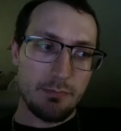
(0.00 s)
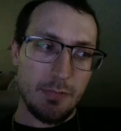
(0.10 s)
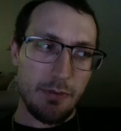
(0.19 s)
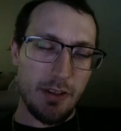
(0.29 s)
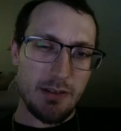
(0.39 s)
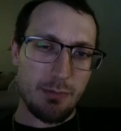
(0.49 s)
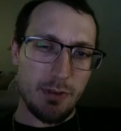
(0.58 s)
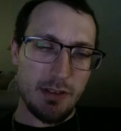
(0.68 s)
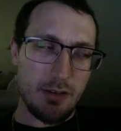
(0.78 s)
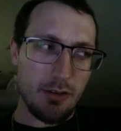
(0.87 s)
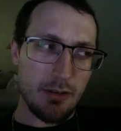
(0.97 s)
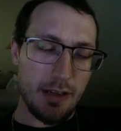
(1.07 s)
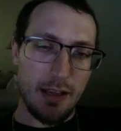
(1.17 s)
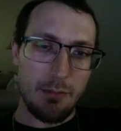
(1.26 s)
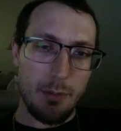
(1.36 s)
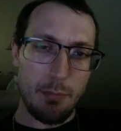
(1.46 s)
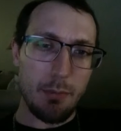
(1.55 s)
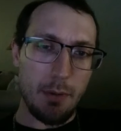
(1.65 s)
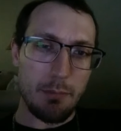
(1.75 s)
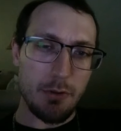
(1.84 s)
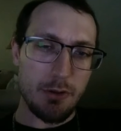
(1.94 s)
if that's what it's called. I can't remember, but
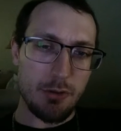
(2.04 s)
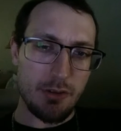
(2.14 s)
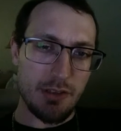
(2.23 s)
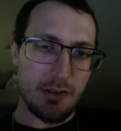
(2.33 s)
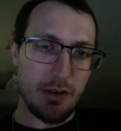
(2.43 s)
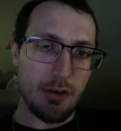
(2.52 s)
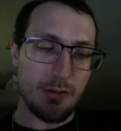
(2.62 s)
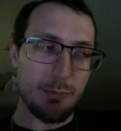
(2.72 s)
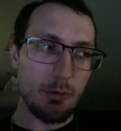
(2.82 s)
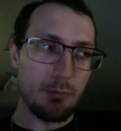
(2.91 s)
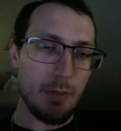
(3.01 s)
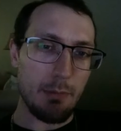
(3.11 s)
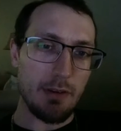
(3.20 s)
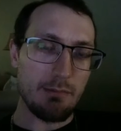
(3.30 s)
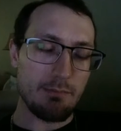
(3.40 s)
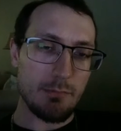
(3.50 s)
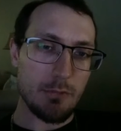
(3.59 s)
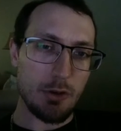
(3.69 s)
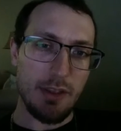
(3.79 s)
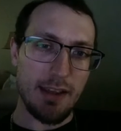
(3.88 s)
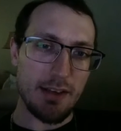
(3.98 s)
I'm pretty sure it's the star-nosed mole. Maybe
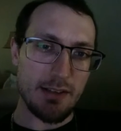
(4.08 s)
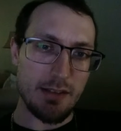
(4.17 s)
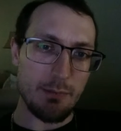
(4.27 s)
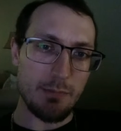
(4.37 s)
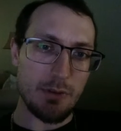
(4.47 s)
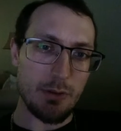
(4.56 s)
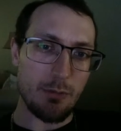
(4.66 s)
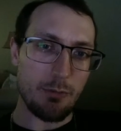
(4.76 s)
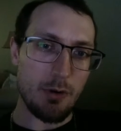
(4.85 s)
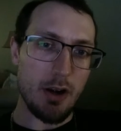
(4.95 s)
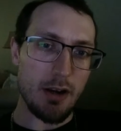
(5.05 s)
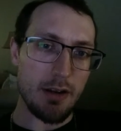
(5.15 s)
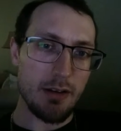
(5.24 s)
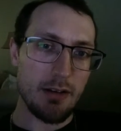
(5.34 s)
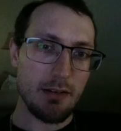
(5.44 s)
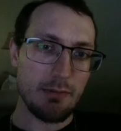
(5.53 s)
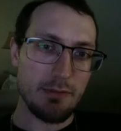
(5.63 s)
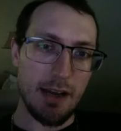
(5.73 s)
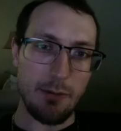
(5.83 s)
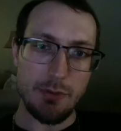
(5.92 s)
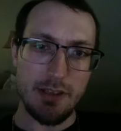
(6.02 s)
turn that into some sort of rock
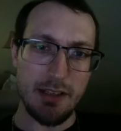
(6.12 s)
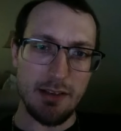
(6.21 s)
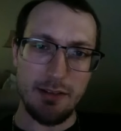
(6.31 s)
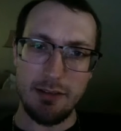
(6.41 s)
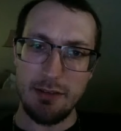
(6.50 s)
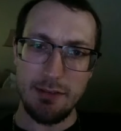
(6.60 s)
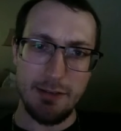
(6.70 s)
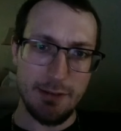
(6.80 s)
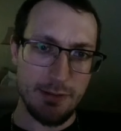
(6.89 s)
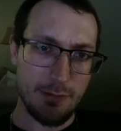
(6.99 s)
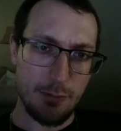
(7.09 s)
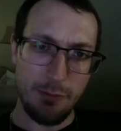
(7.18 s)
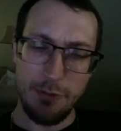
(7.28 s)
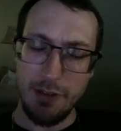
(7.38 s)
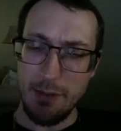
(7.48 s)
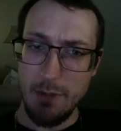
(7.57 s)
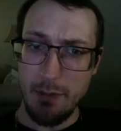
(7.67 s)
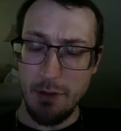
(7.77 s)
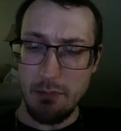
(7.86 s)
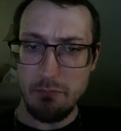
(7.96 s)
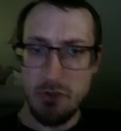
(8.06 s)
dousing sort of thing,
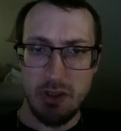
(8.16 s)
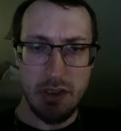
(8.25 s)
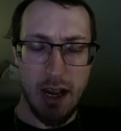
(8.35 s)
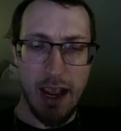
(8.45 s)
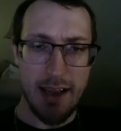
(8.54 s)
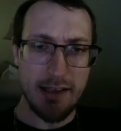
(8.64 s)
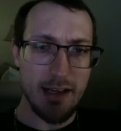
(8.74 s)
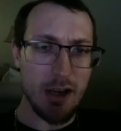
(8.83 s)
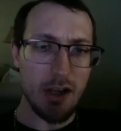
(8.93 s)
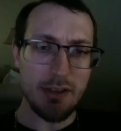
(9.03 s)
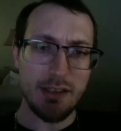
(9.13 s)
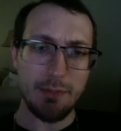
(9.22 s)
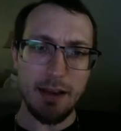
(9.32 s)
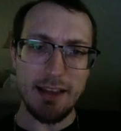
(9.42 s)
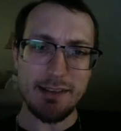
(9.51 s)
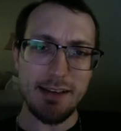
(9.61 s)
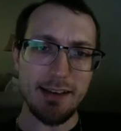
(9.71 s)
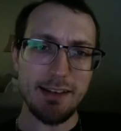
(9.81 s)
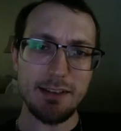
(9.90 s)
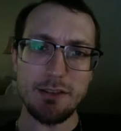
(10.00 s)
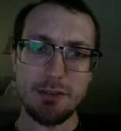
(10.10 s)
maybe, just as a concept, as an
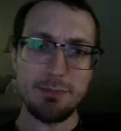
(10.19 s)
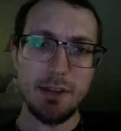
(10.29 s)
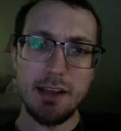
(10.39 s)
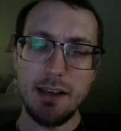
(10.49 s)
idea, just,